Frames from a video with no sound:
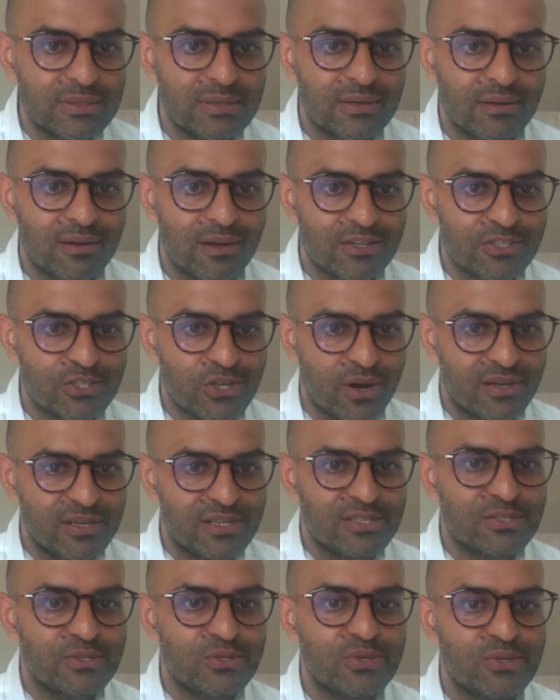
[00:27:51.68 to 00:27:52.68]
like
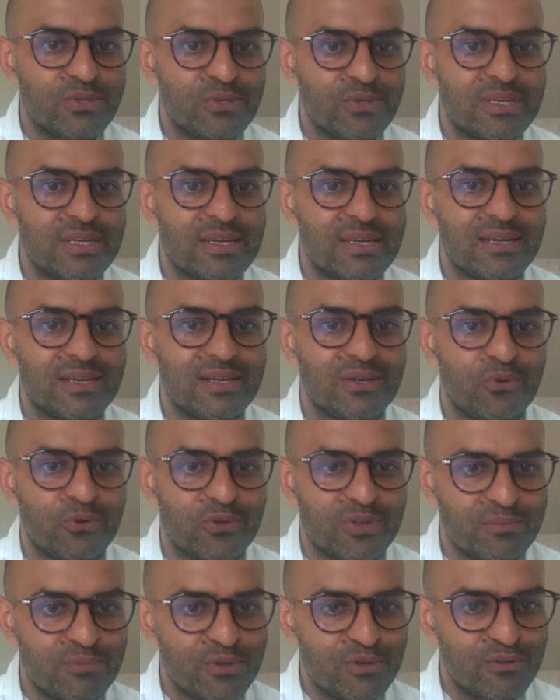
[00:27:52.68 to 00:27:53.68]
Chinese New Year or the
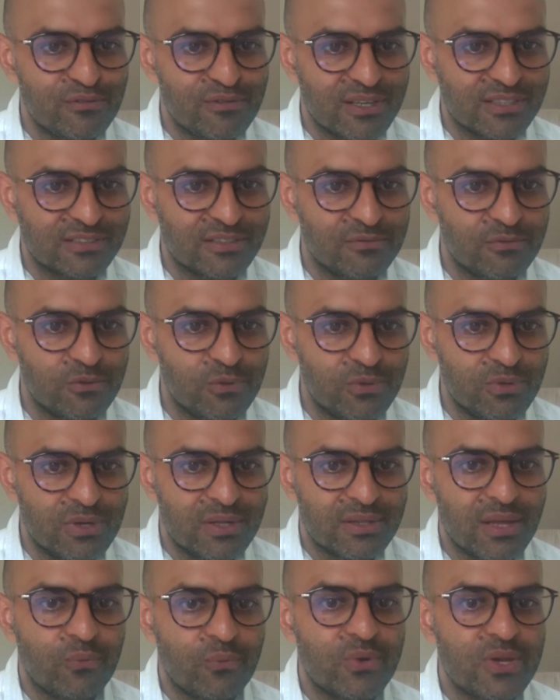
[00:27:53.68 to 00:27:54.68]
Moon Festival,
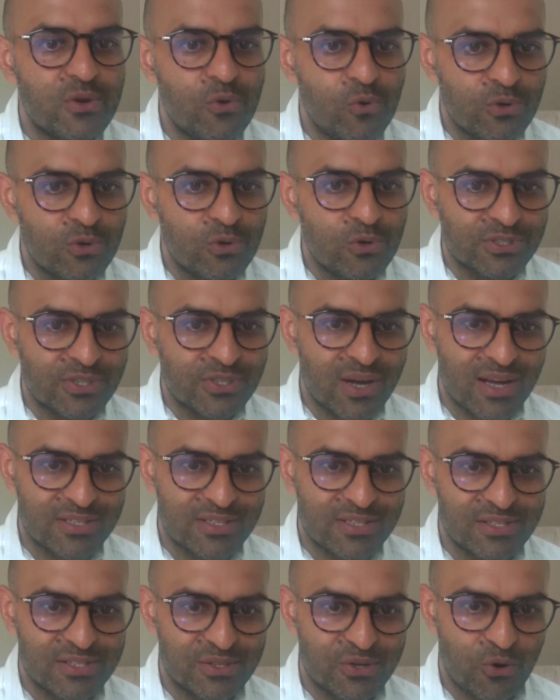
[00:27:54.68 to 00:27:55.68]
that we also had to go
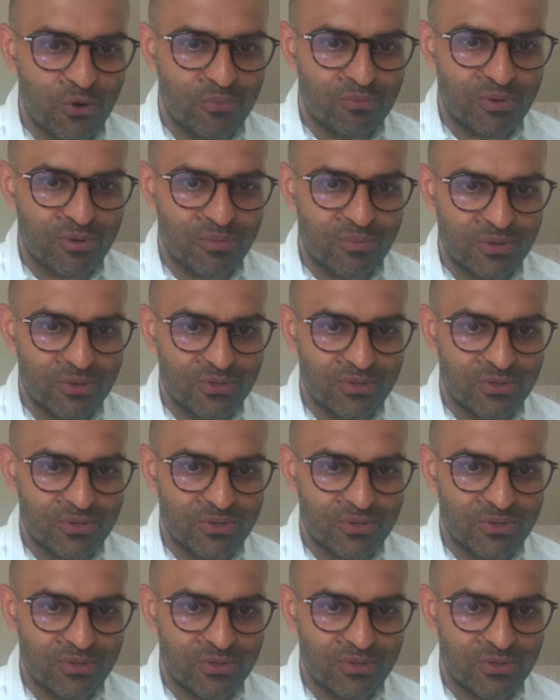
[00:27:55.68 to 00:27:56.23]
on promotion.